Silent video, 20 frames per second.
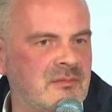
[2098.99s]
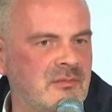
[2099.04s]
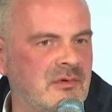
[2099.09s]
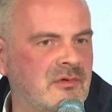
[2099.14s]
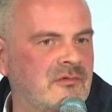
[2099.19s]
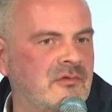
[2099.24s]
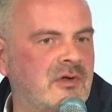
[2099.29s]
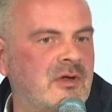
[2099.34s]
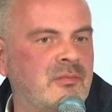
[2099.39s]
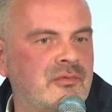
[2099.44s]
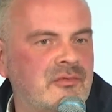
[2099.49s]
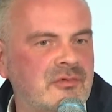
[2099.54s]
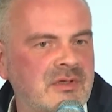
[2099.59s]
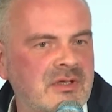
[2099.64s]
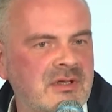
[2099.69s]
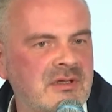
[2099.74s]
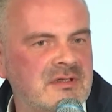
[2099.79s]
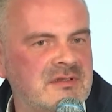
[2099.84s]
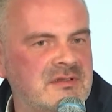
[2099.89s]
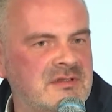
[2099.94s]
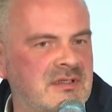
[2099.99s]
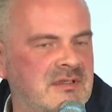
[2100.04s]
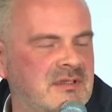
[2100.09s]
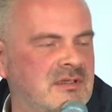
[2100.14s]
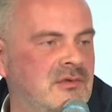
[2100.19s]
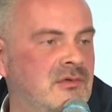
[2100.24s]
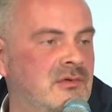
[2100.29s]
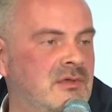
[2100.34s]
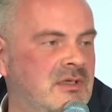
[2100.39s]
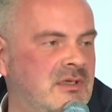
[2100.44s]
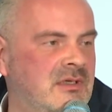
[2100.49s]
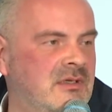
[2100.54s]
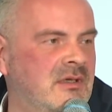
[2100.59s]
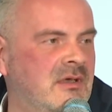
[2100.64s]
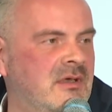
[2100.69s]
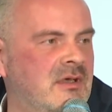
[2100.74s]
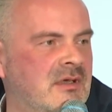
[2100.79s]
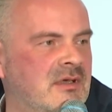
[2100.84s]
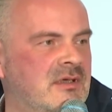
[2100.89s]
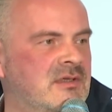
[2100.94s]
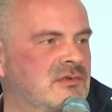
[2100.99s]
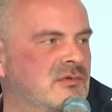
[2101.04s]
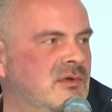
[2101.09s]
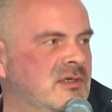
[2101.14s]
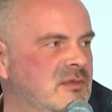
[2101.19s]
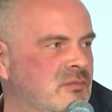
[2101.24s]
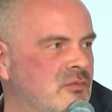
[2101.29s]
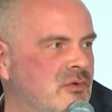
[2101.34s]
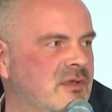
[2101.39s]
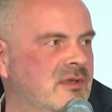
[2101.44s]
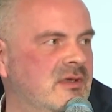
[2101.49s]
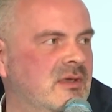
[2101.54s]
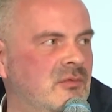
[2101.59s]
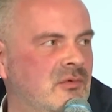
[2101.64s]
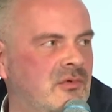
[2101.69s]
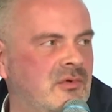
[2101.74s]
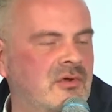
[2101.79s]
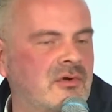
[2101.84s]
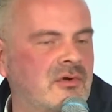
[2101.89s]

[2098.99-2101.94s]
to record everything and see later if there are any data